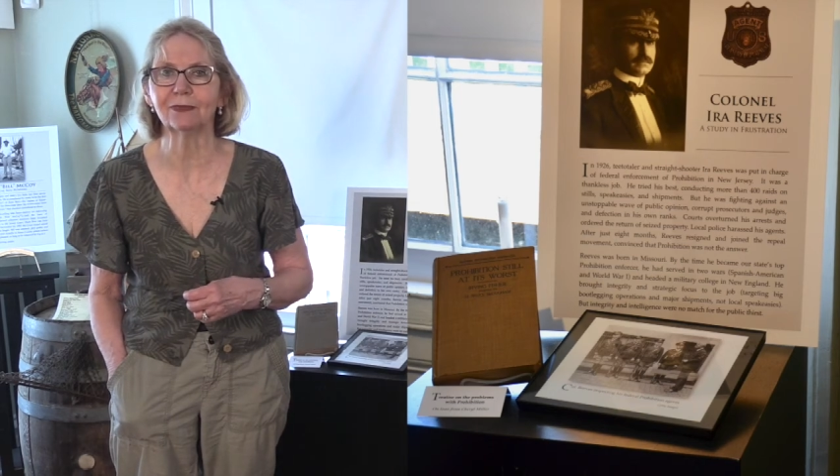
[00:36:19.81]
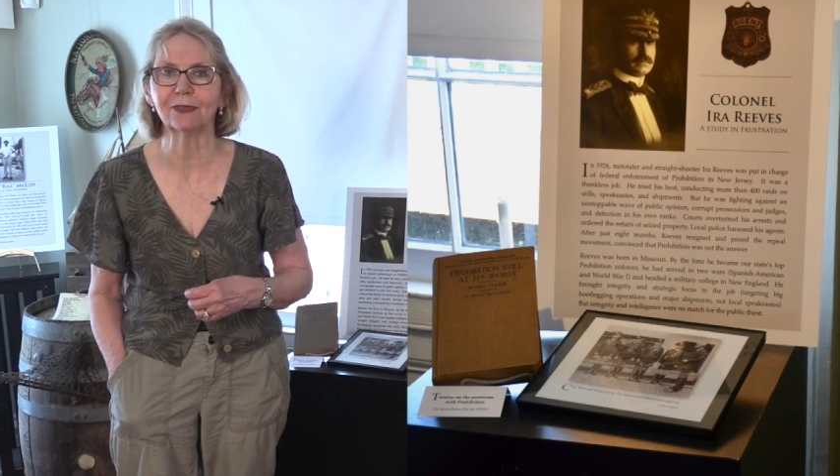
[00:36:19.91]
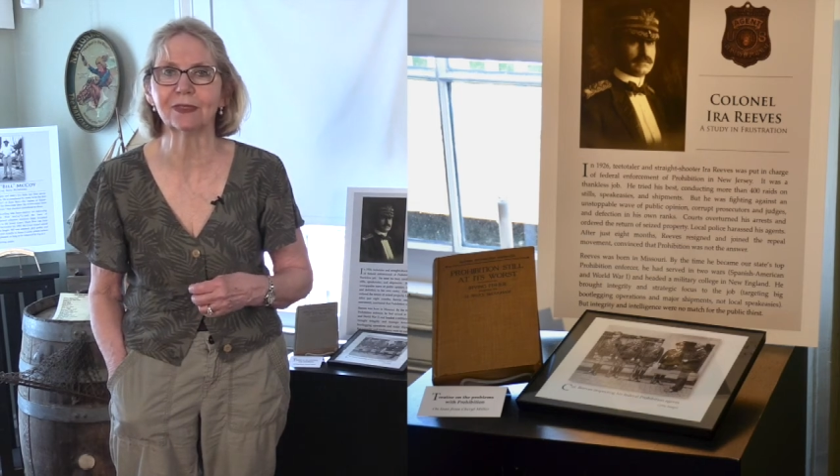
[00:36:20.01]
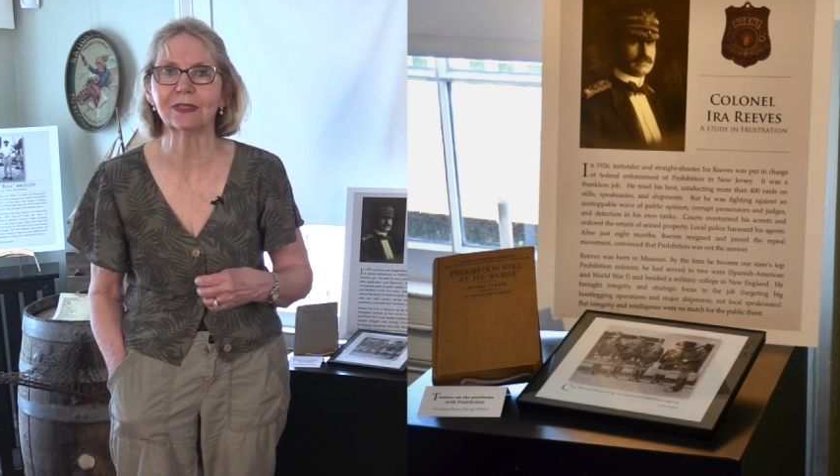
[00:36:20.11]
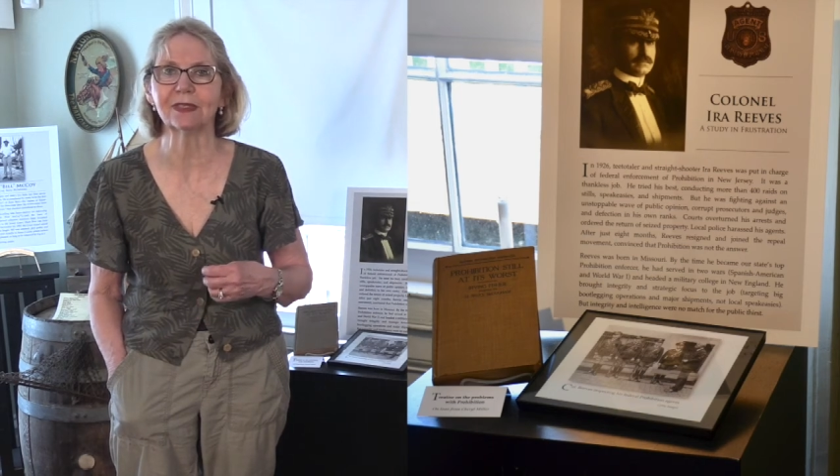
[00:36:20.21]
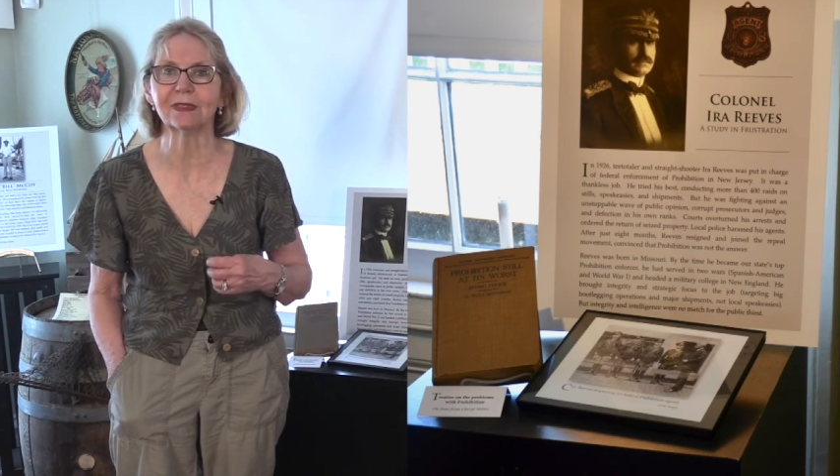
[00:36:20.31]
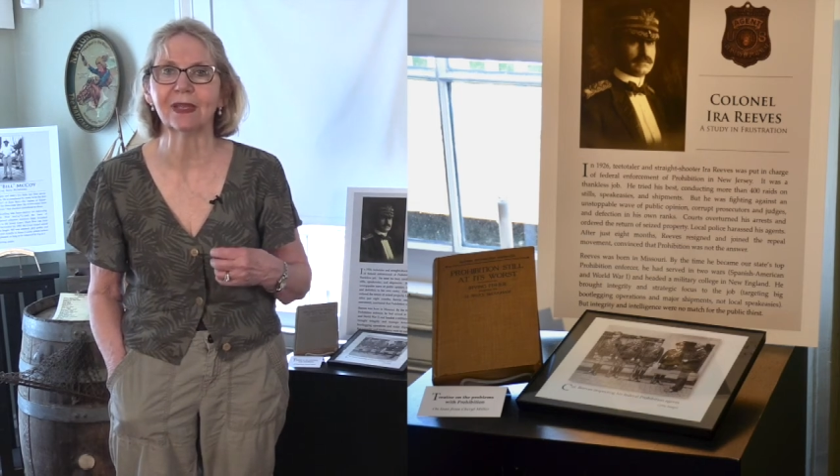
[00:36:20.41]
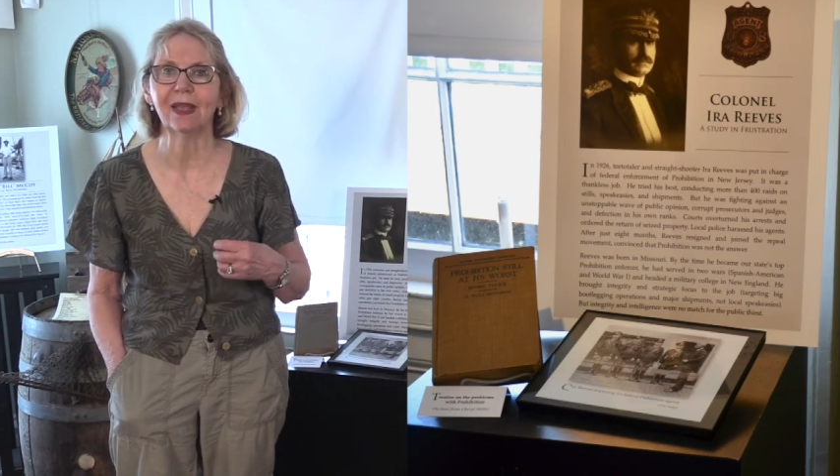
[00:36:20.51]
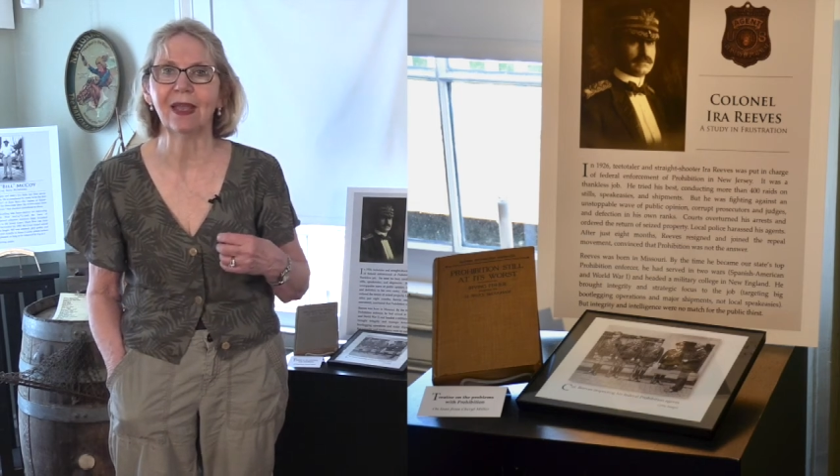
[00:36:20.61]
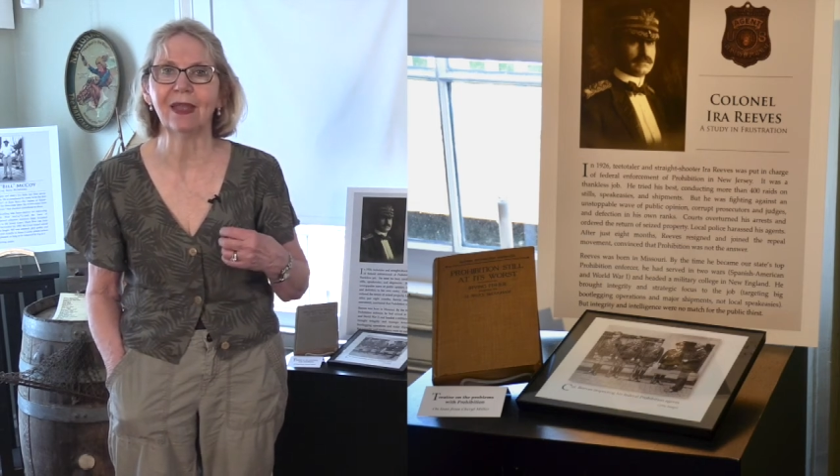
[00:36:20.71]
forces
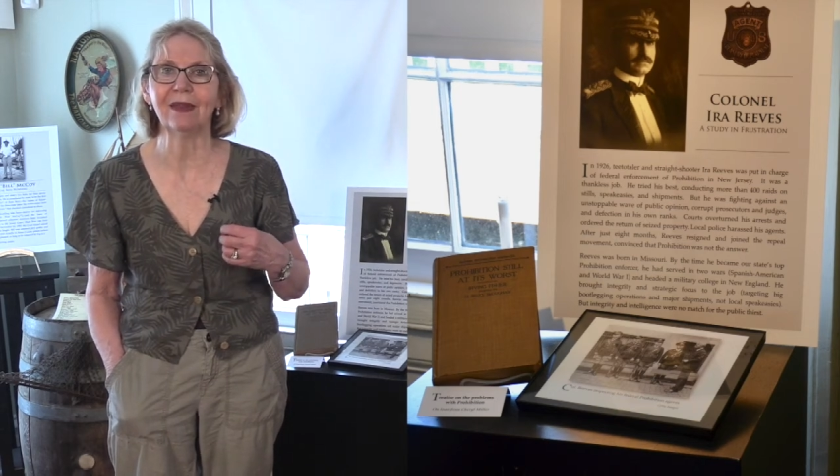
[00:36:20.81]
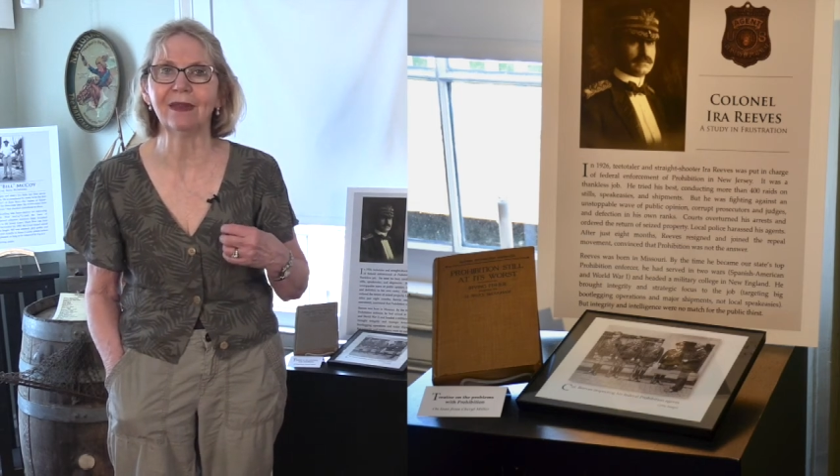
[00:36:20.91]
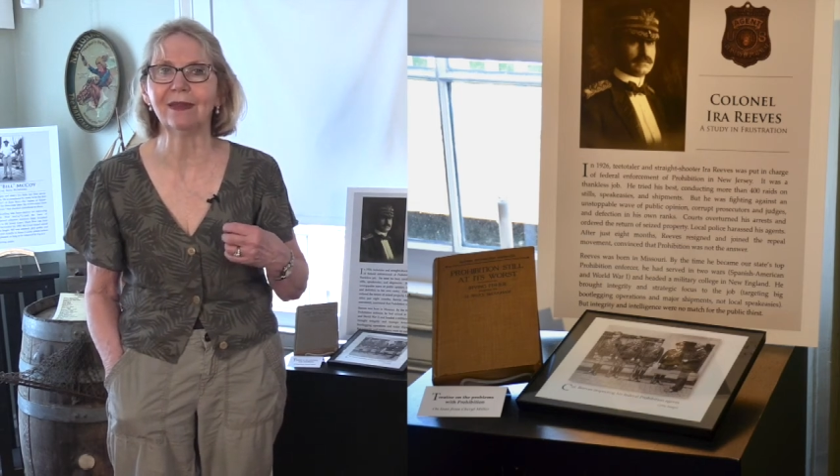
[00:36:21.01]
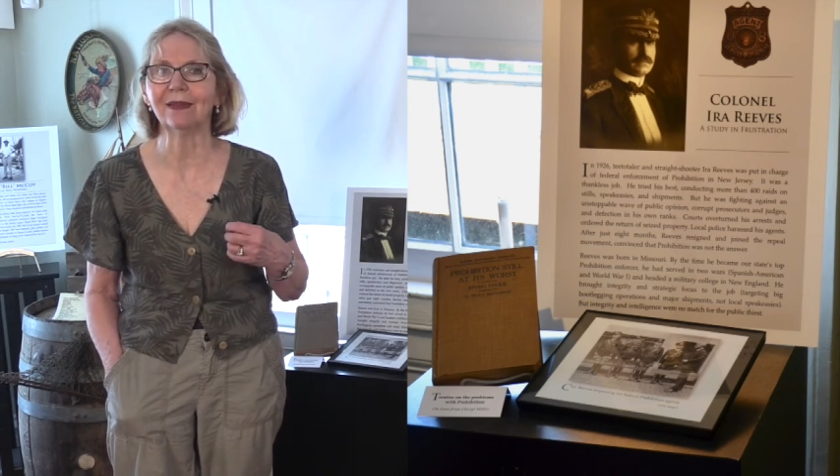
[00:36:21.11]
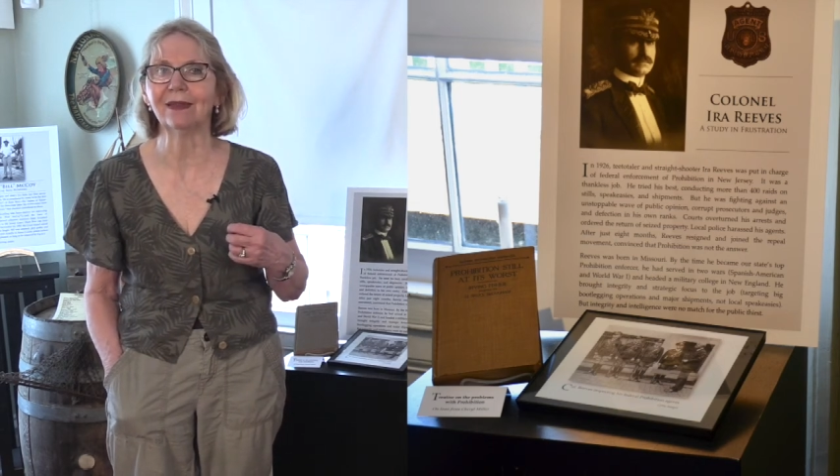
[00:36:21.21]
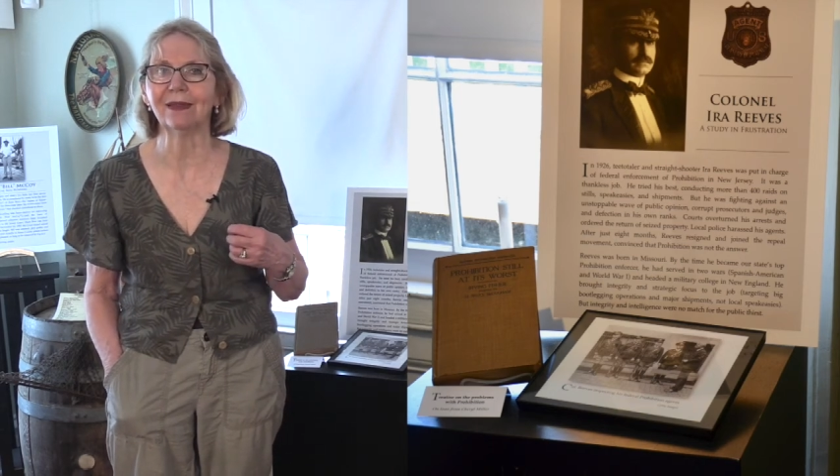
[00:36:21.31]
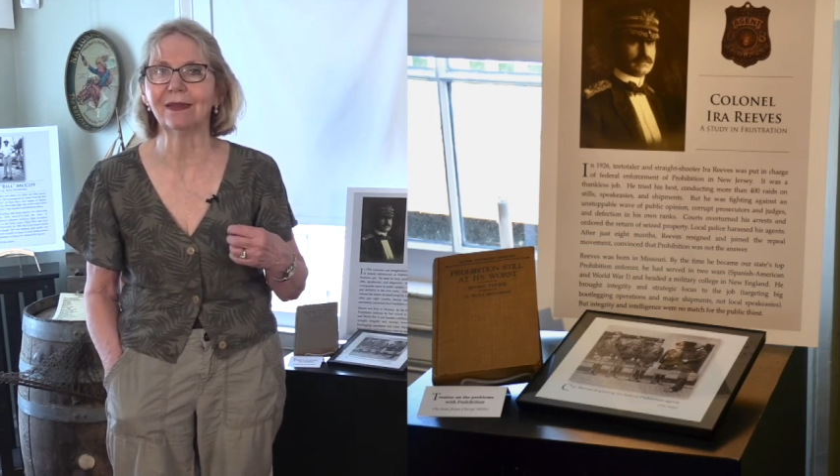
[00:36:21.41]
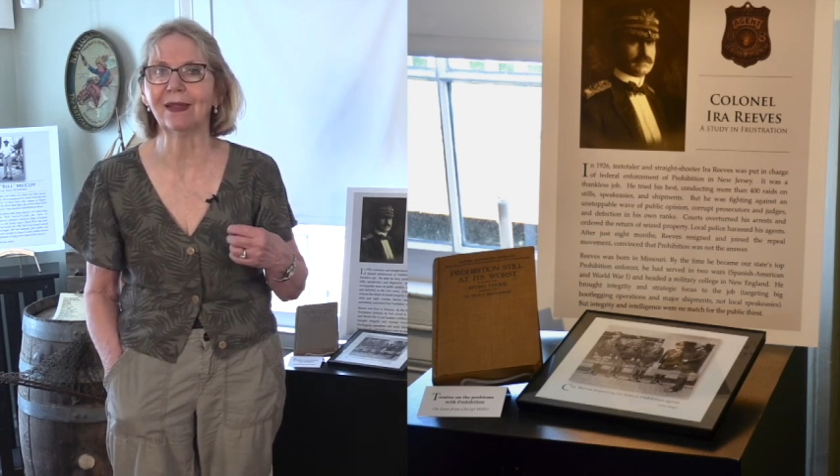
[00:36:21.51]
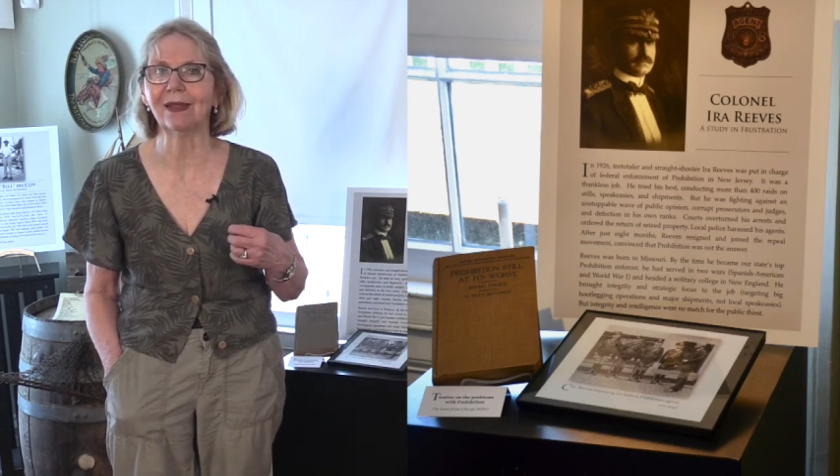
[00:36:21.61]
and in the